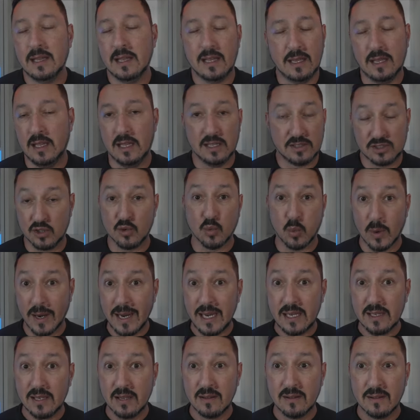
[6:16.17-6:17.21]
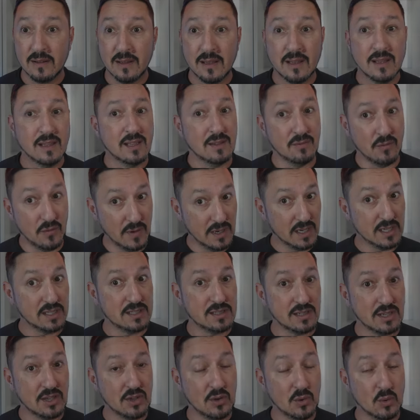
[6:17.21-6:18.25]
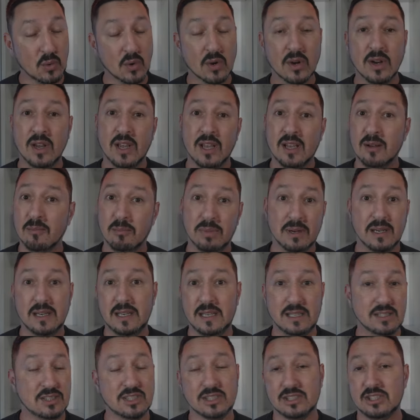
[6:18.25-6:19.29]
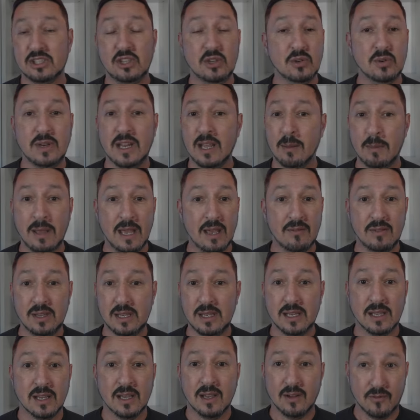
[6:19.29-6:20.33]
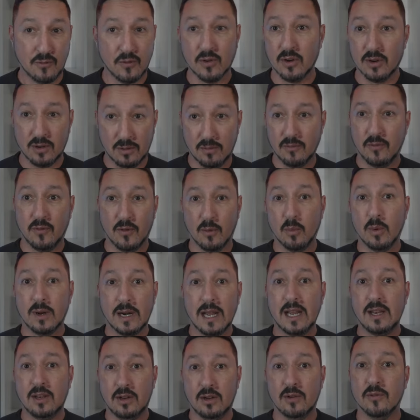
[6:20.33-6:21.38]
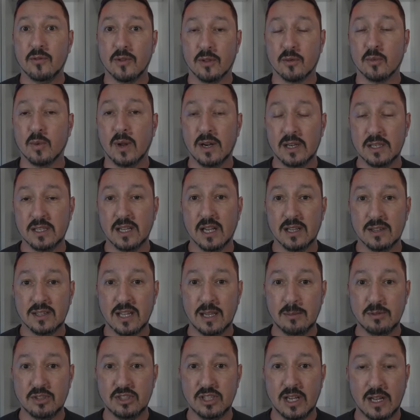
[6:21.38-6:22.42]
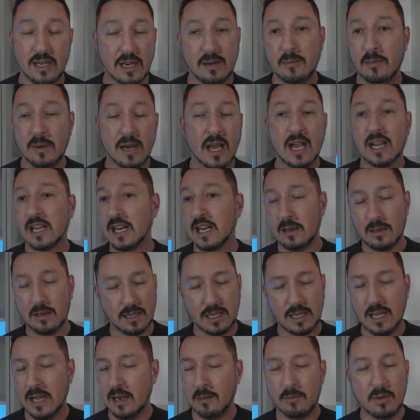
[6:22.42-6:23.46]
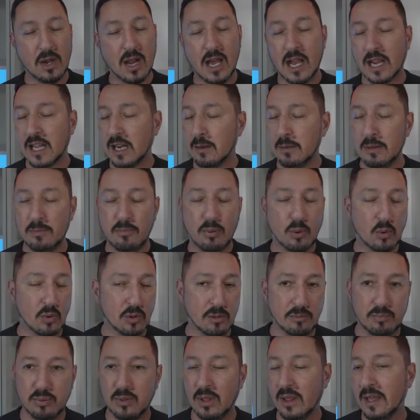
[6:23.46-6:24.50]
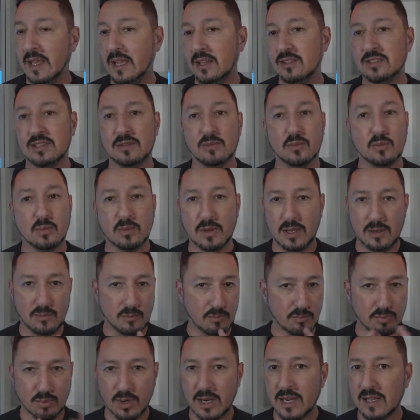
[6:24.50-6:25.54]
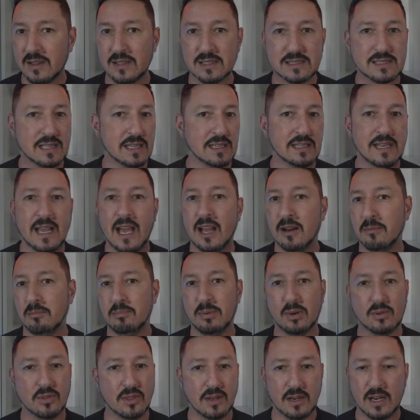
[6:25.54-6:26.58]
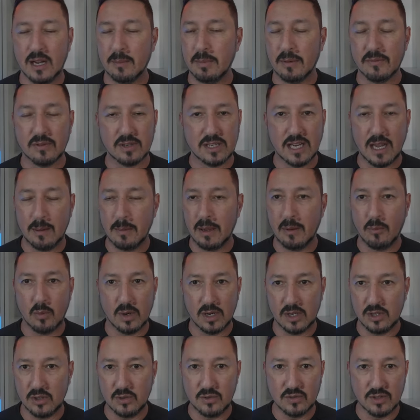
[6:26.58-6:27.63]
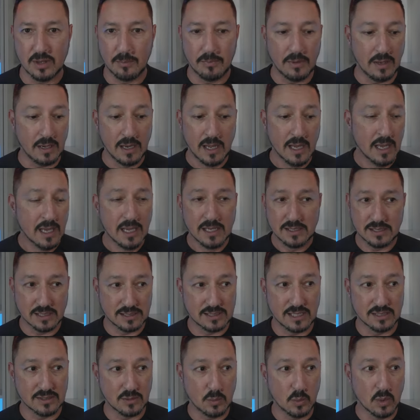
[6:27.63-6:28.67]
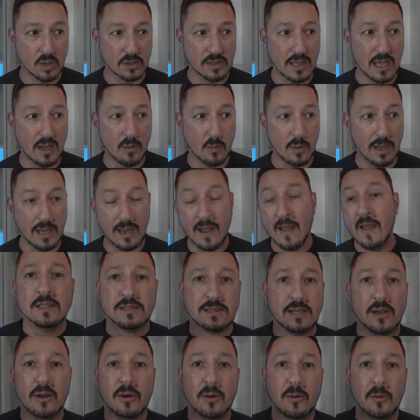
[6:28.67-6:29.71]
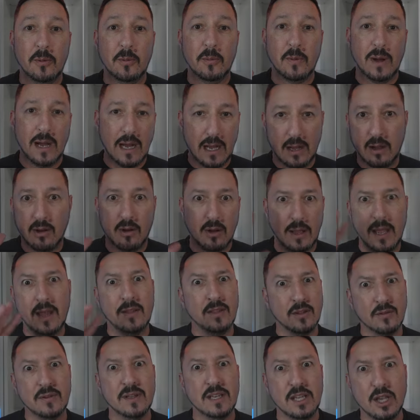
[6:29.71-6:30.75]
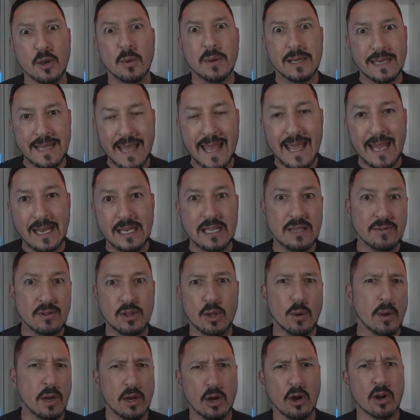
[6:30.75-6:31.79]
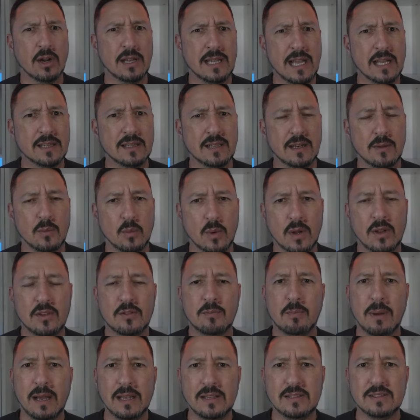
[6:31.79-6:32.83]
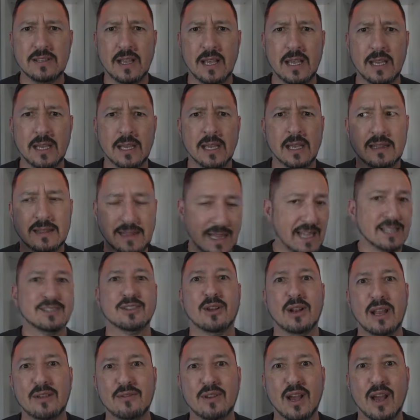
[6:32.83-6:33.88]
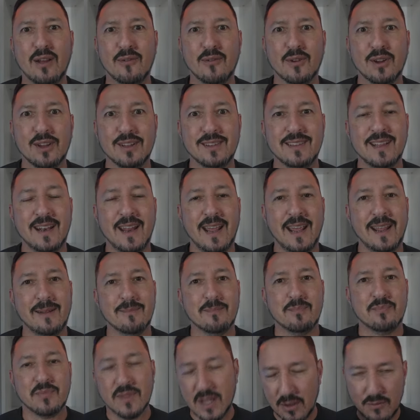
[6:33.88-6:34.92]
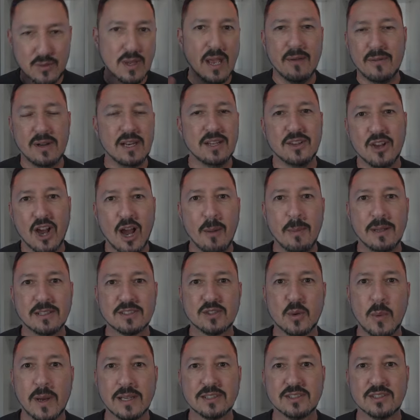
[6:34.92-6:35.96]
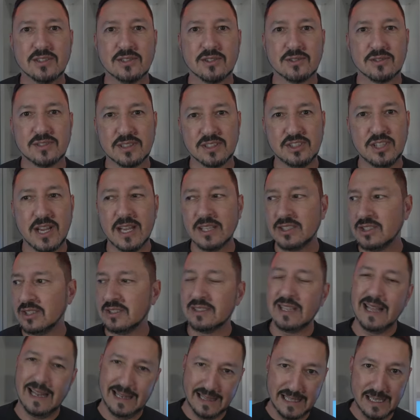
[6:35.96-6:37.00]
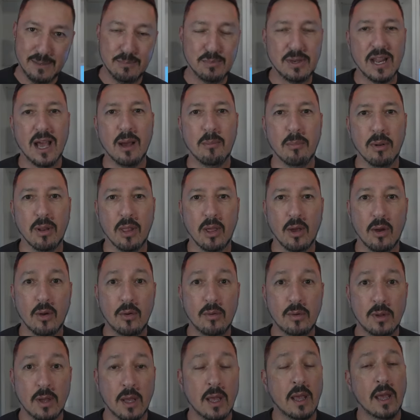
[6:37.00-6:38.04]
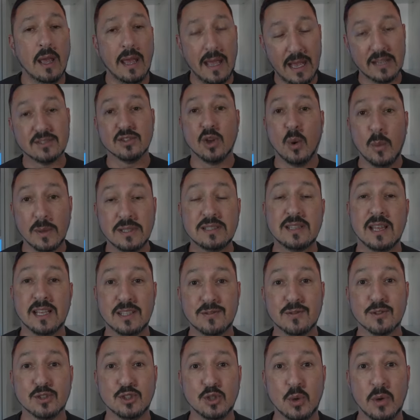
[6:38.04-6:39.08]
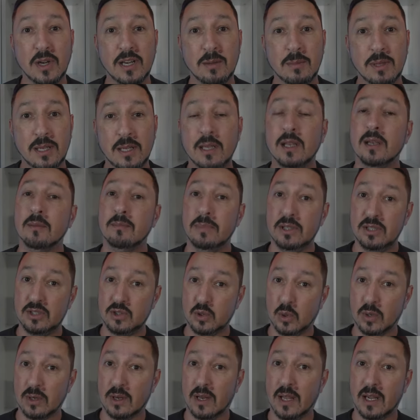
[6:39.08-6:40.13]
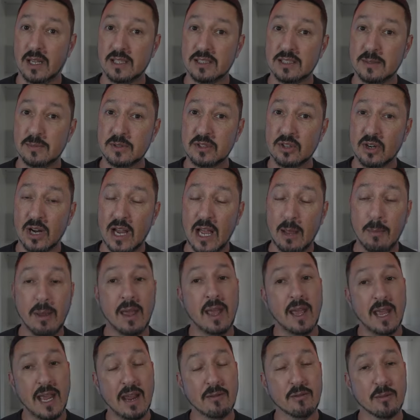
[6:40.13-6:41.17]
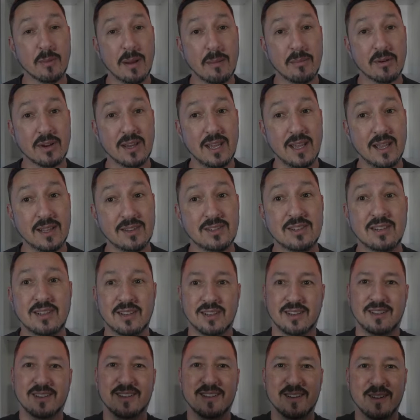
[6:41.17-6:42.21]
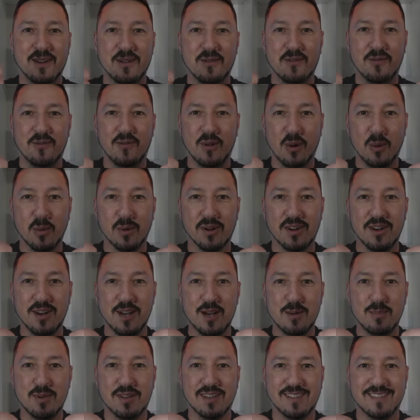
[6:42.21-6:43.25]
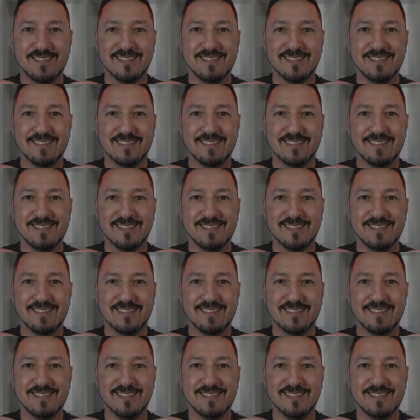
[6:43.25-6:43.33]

It's great, very secure, but just too damn heavy for for what I do for the run and gun type shit. And I'm not gonna again, I'm not gonna be pulling plates and and breaking this thing down and building it up every time I want to do something. Just doesn't work that way. So I'll end the video again, even though I already ended it once by saying that's all I've got for you today. If you have any comments, questions, or suggestions, leave them down below. As always, thanks for joining me. Be sure to like and subscribe. And remember, kids, forward and up.